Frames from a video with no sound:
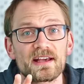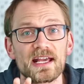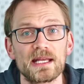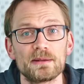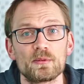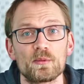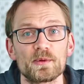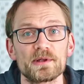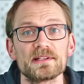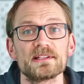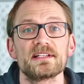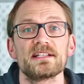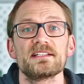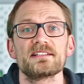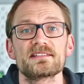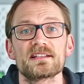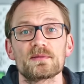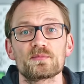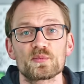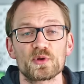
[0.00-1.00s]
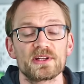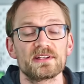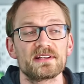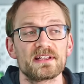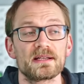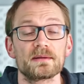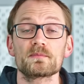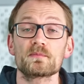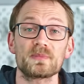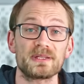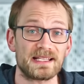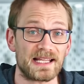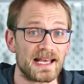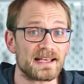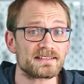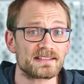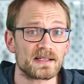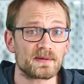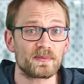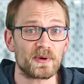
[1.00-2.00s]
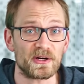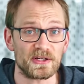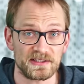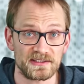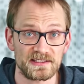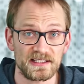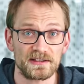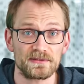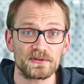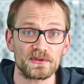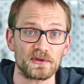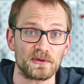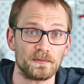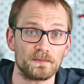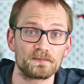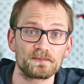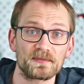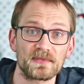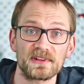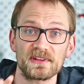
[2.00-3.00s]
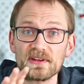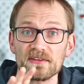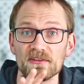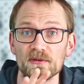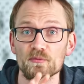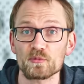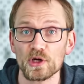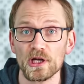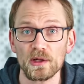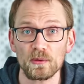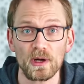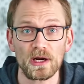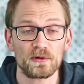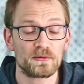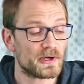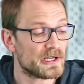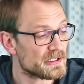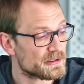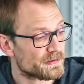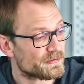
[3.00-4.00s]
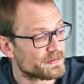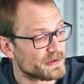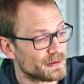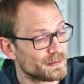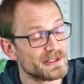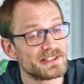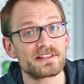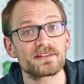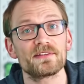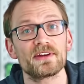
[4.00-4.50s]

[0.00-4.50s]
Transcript: the capabilities that printing plastic parts gives you. There's a pretty wide range of filaments